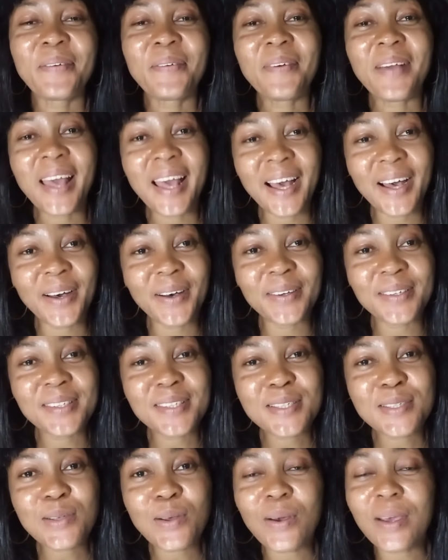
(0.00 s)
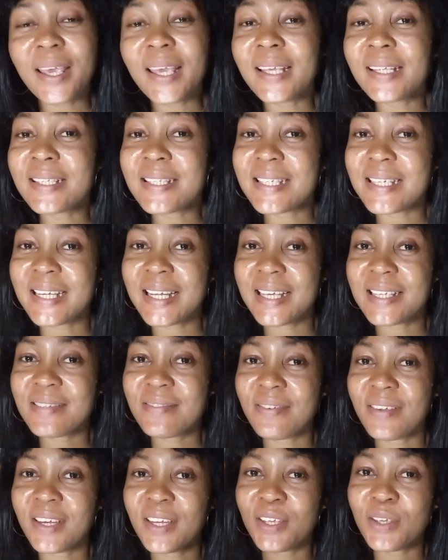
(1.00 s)
Well, so in
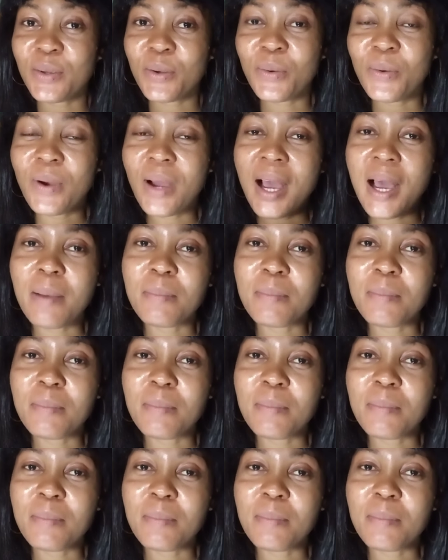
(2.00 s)
today's video,